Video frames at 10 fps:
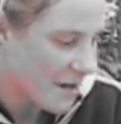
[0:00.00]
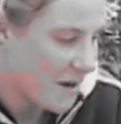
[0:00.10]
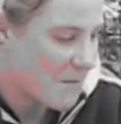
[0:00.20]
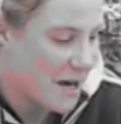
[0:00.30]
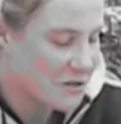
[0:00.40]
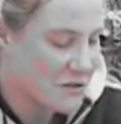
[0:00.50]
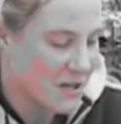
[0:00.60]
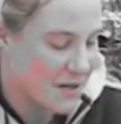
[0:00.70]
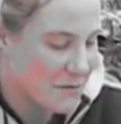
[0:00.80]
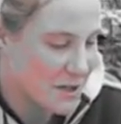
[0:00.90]
I'm
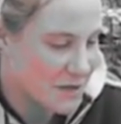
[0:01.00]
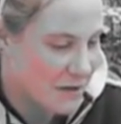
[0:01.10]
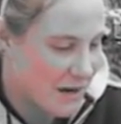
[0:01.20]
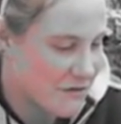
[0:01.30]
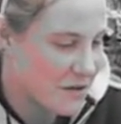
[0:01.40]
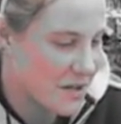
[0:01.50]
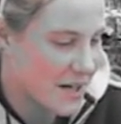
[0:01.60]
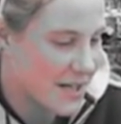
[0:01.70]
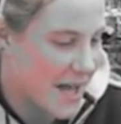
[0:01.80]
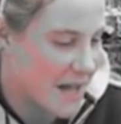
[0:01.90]
actually really grateful that
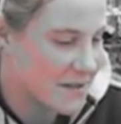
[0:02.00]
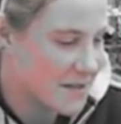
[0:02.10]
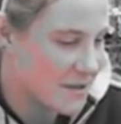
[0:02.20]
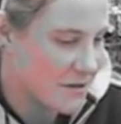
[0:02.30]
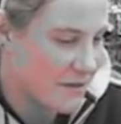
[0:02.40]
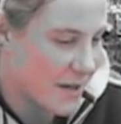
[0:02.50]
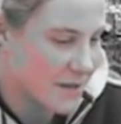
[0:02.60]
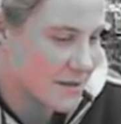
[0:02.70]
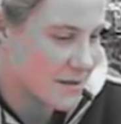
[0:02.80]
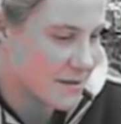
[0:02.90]
I can't see their
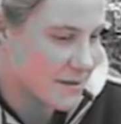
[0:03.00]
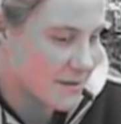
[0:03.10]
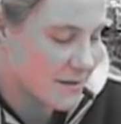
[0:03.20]
faces.